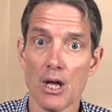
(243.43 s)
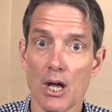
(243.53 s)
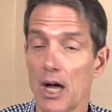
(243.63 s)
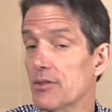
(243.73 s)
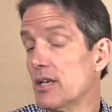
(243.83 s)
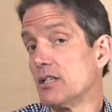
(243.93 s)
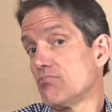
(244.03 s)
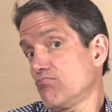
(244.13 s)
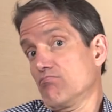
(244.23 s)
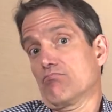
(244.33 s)
And then
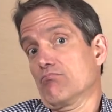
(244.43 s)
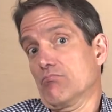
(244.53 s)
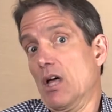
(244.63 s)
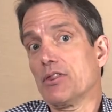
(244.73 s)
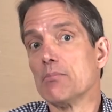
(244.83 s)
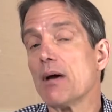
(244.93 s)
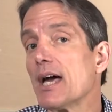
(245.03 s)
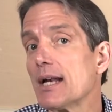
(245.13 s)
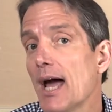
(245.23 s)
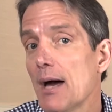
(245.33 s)
nothing bad
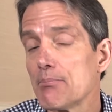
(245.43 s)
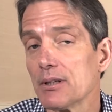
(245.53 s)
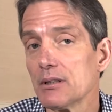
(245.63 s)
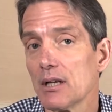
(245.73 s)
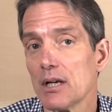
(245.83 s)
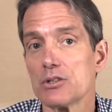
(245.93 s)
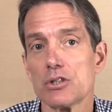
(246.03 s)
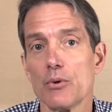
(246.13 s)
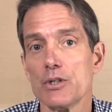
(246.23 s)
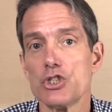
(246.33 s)
happened. And
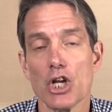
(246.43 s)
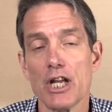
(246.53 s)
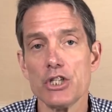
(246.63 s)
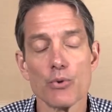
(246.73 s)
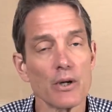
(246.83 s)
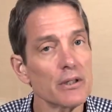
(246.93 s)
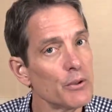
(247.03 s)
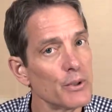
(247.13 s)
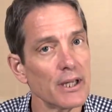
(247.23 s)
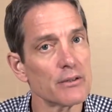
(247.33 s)
so in January, they
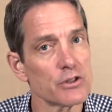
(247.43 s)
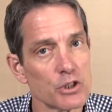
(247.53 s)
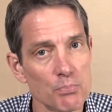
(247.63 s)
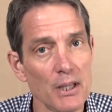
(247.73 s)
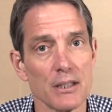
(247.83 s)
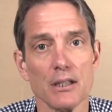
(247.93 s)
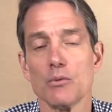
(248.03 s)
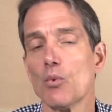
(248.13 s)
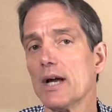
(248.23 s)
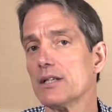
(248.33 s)
went out and spent in
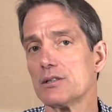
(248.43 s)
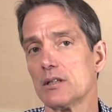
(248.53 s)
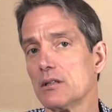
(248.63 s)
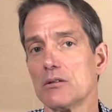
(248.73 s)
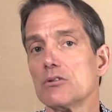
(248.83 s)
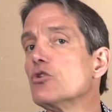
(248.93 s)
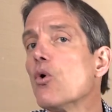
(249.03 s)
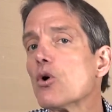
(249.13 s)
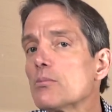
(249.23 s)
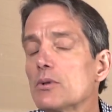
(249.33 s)
ways that
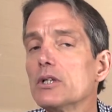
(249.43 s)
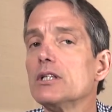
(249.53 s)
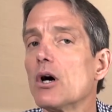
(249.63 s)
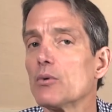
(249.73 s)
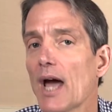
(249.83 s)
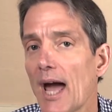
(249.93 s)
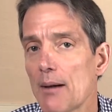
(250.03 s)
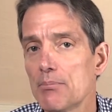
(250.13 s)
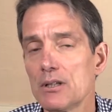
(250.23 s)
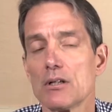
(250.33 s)
normally don't
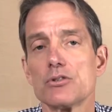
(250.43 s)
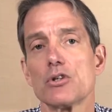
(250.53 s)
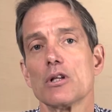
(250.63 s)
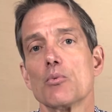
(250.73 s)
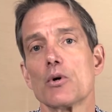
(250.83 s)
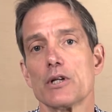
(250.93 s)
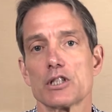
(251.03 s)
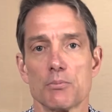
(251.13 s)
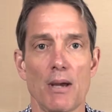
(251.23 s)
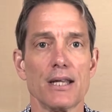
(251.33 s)
happen. And so they weren't
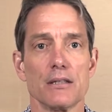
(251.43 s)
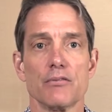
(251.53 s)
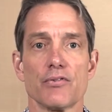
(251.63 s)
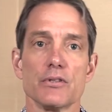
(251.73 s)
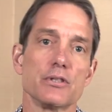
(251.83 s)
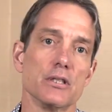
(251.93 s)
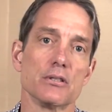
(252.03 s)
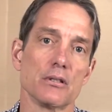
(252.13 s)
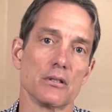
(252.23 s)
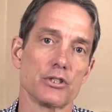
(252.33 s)
expected for the
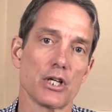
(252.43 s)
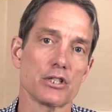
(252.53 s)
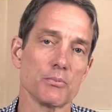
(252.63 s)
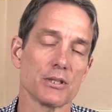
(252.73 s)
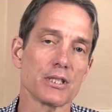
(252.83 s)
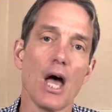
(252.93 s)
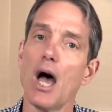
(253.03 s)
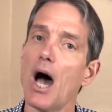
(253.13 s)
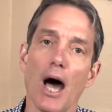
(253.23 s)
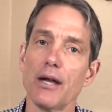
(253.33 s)
seasonal adjustments.
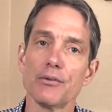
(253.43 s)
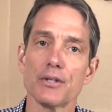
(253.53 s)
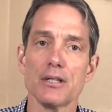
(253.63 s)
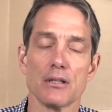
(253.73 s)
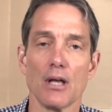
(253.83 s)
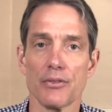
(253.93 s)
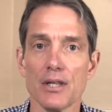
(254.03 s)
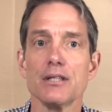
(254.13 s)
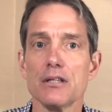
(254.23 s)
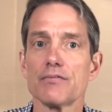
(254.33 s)
I
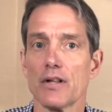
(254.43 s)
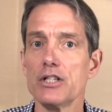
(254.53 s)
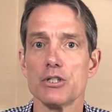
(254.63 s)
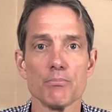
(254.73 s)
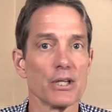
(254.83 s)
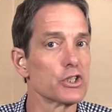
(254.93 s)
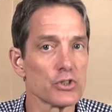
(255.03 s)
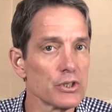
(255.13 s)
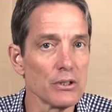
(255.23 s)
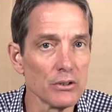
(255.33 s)
think the inflation picture
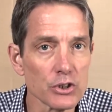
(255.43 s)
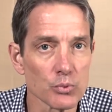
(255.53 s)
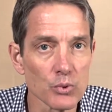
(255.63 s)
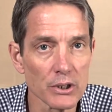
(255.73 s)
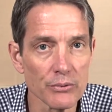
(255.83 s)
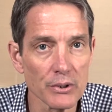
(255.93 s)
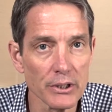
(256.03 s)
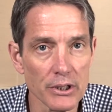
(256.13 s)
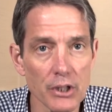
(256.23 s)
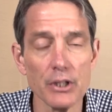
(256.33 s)
still looks really, really
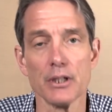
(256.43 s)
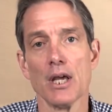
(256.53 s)
good.